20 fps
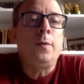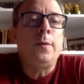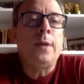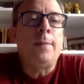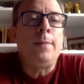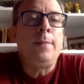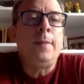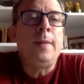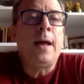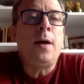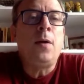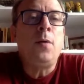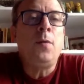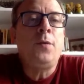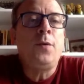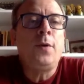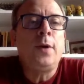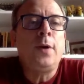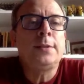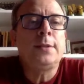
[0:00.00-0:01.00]
Now,
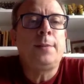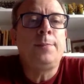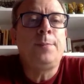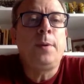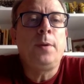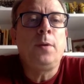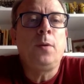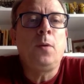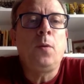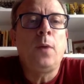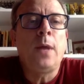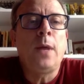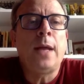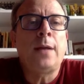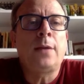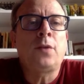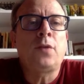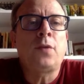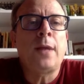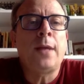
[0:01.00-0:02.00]
for example, we are
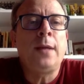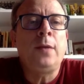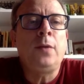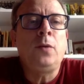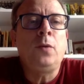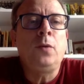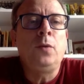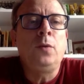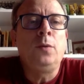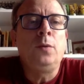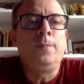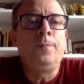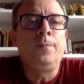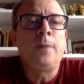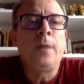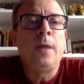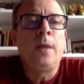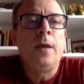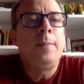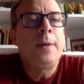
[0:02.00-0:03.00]
trying to,
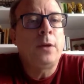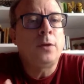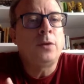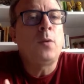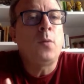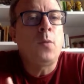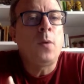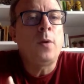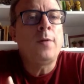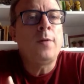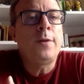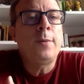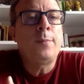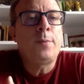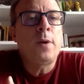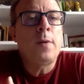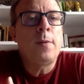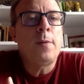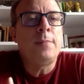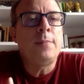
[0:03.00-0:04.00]
because one of the
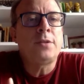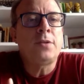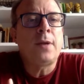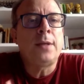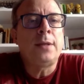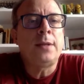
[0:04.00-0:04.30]
problems right